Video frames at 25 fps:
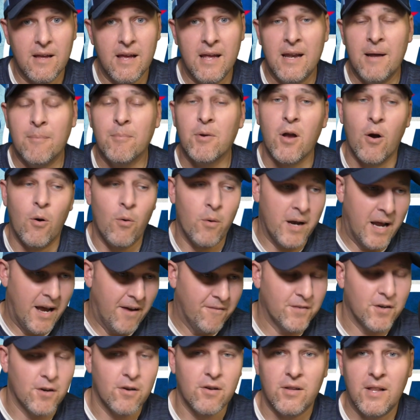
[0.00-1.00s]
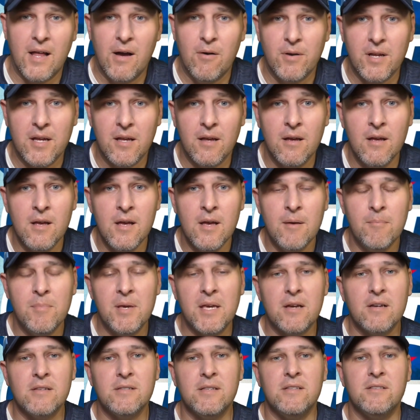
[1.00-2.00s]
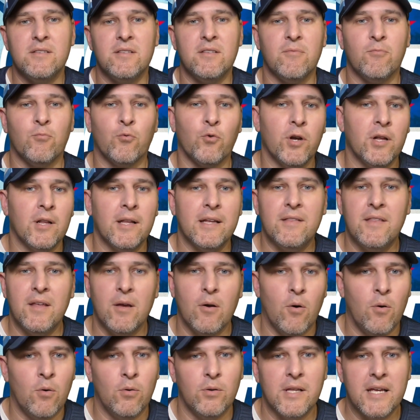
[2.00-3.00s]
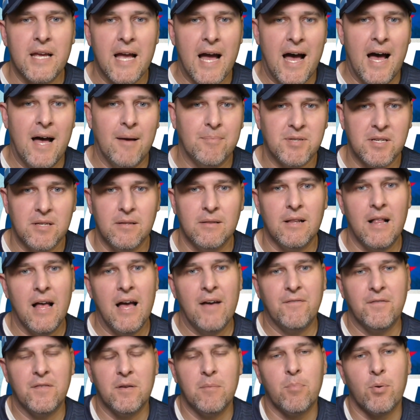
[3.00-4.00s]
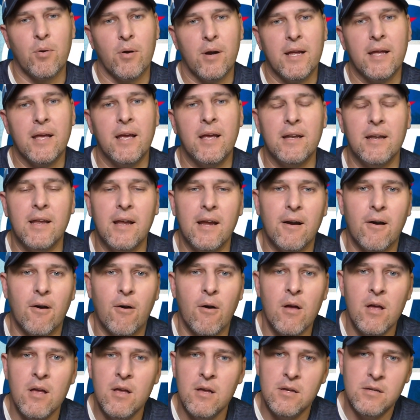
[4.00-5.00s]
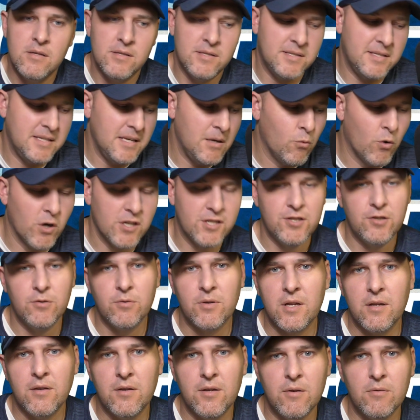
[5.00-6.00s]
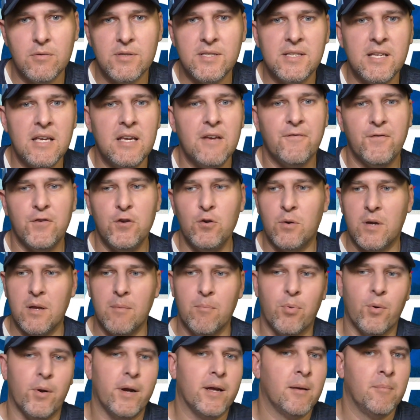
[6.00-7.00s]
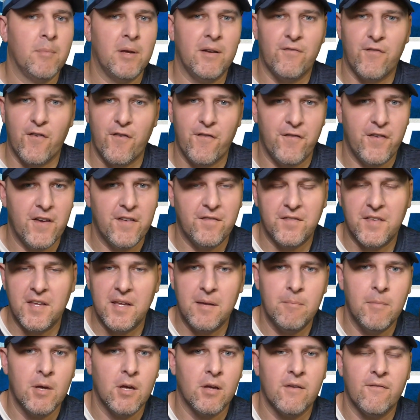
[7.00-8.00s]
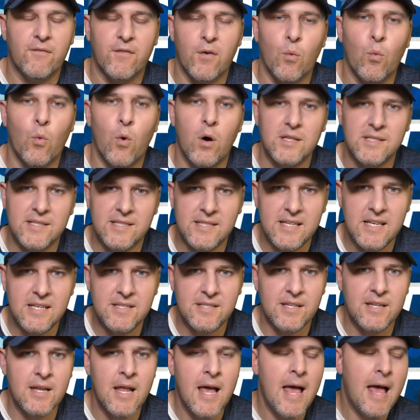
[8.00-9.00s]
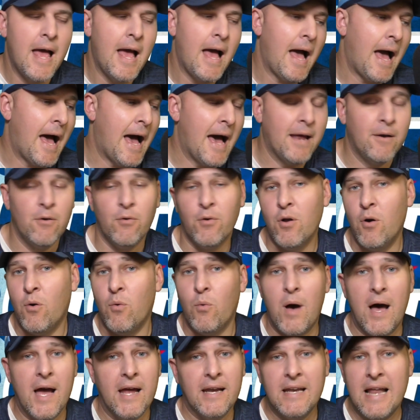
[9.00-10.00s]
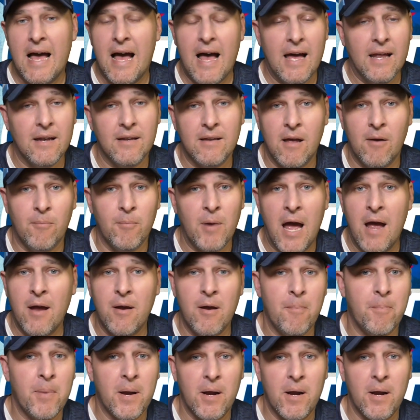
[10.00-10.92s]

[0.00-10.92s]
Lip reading: and I'm going after Clowney because he's really the only option left to bring in here. See what you can do. See if you can bring him in for $15 million for one season. I don't know why not. I